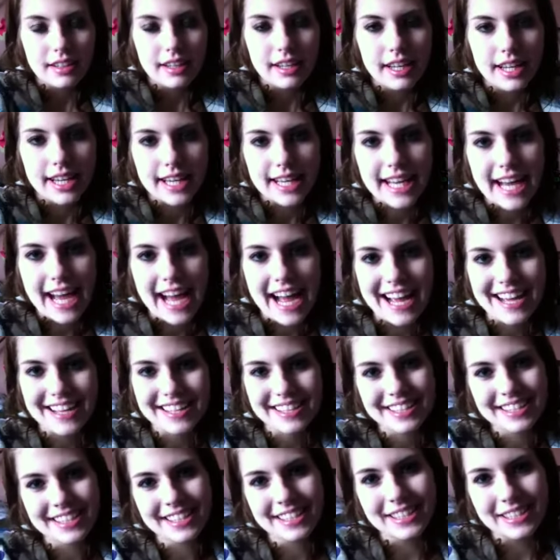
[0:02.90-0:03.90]
Hey
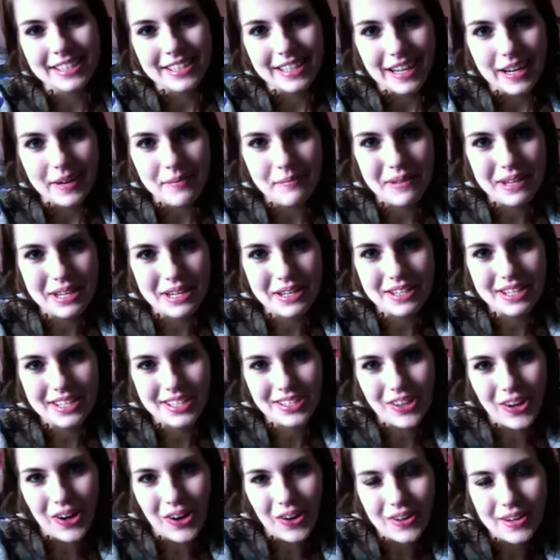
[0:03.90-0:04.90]
guys, I'm here to
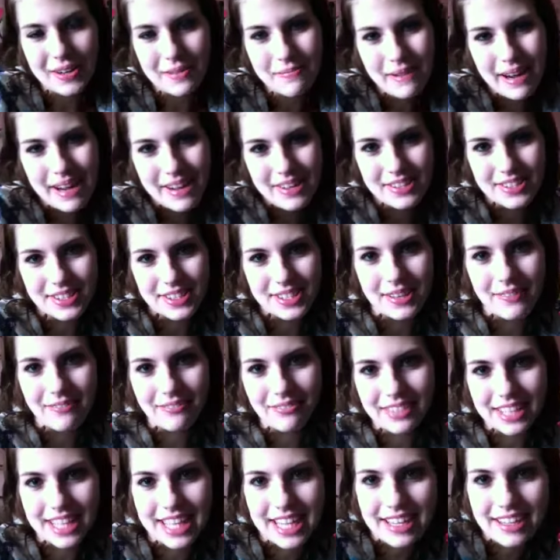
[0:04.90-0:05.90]
talk about
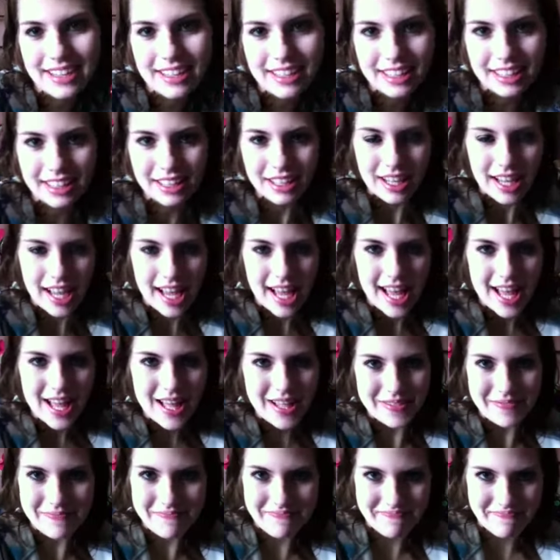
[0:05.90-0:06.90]
something.
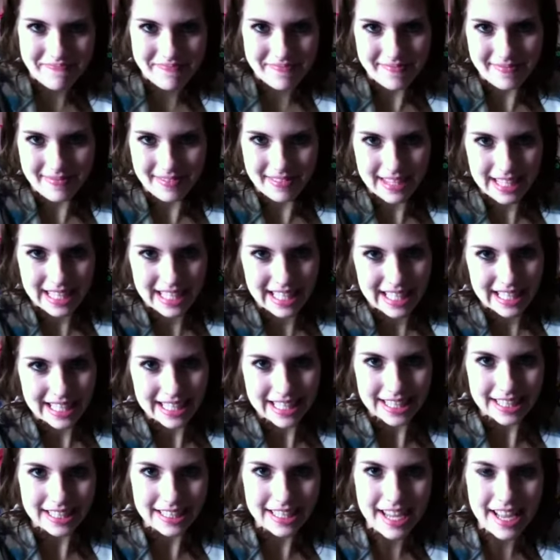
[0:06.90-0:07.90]
Um,
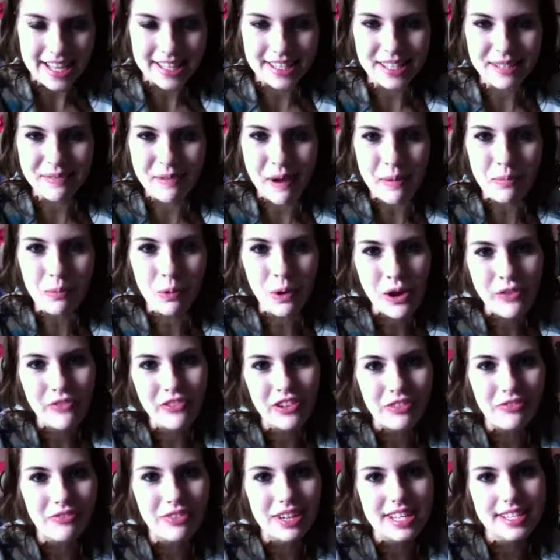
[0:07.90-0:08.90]
yeah, so my
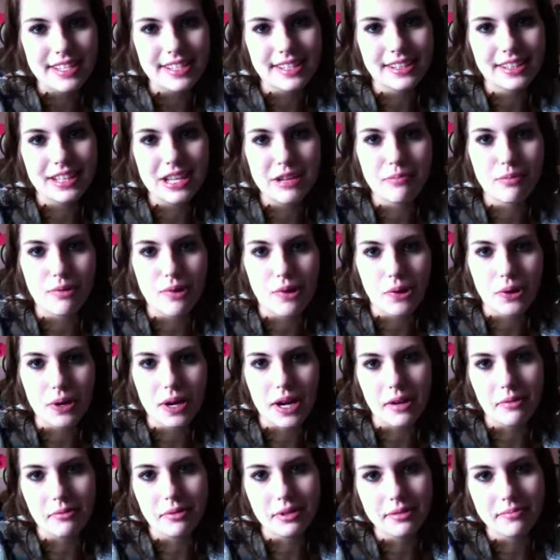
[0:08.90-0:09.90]
boyfriend recently broke
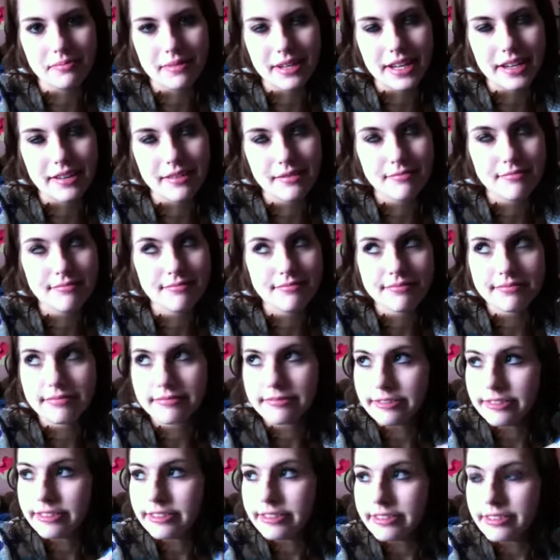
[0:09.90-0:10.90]
up with me.
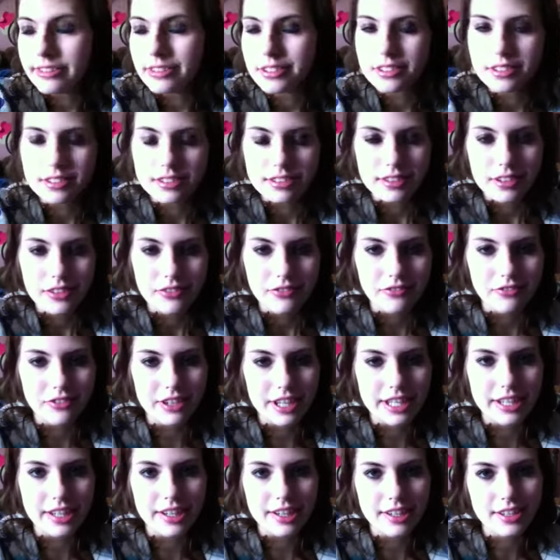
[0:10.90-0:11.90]

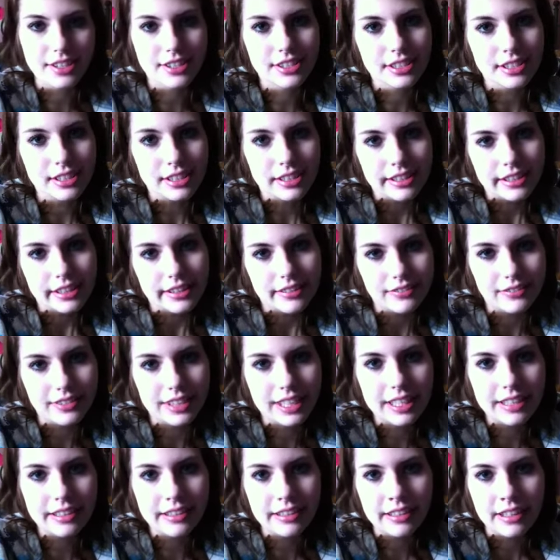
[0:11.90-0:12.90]
Figures. I
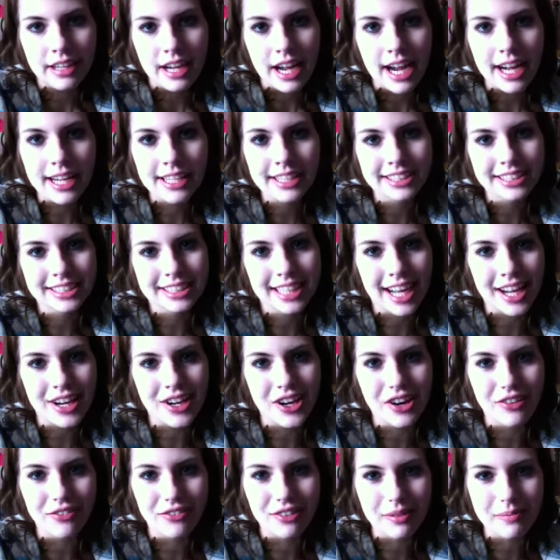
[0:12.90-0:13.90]
mean, I just got
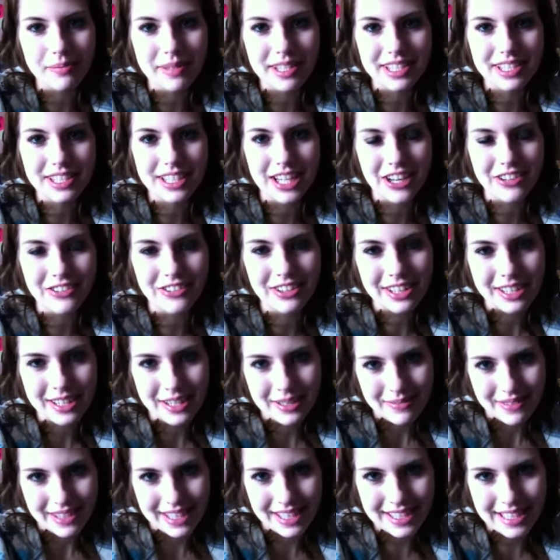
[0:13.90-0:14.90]
over him and stuff
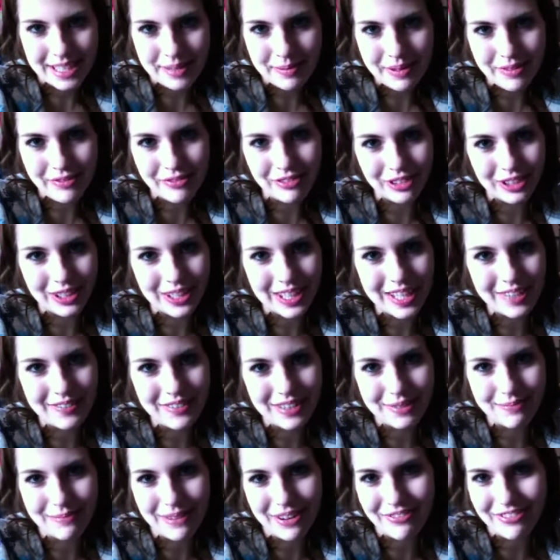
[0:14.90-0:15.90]
because I've been flirting
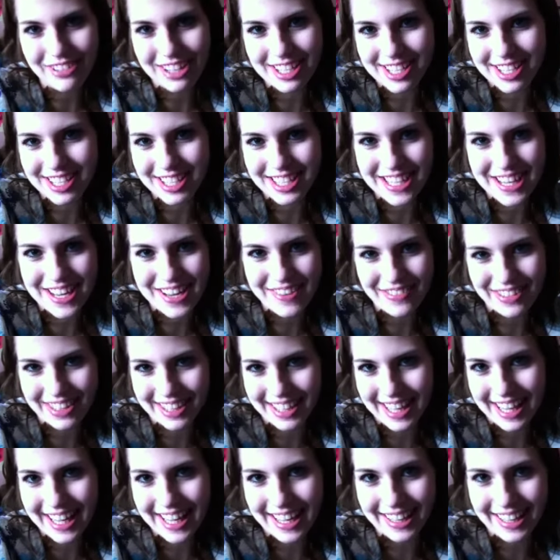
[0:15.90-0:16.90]
with my friend Steven
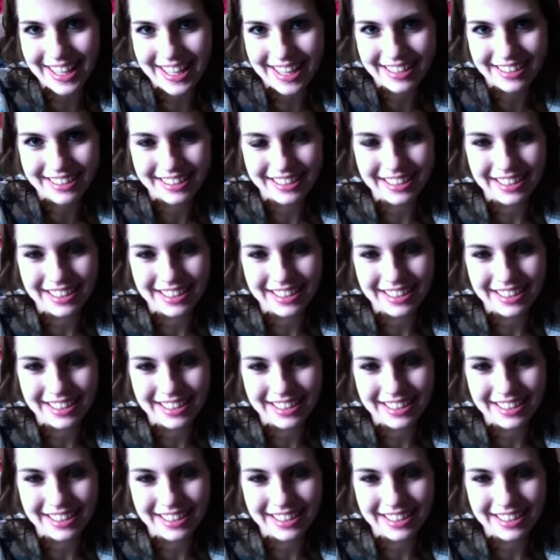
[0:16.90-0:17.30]
lately.